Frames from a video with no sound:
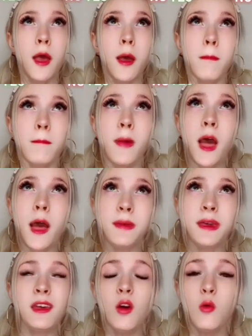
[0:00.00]
Mommy,
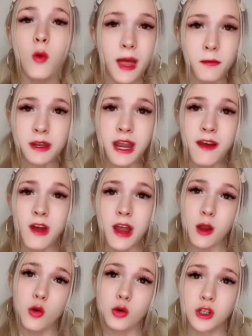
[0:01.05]
why whenever I
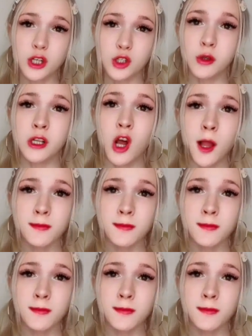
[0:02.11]
hold onto an object...